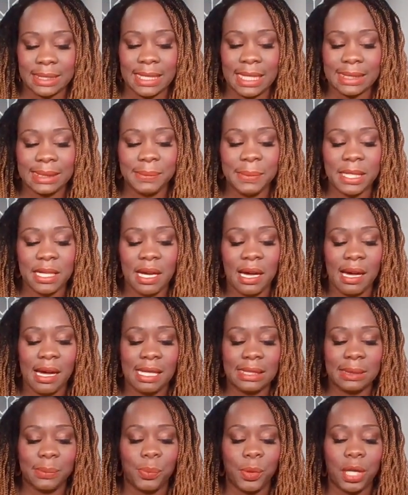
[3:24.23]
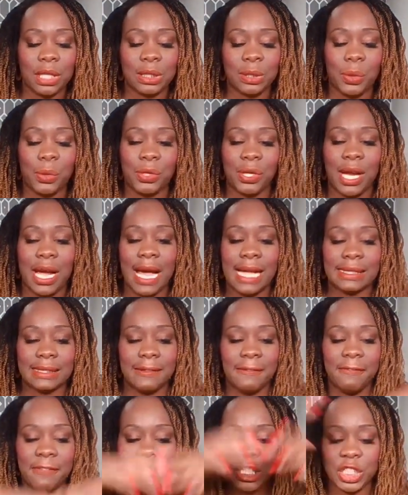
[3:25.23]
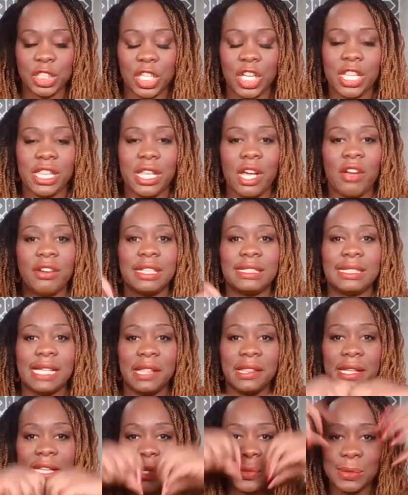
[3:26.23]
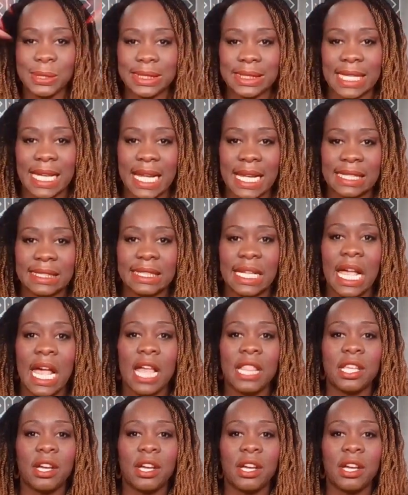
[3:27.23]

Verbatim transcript: and that's because the product owner has the vision, they understand the use case,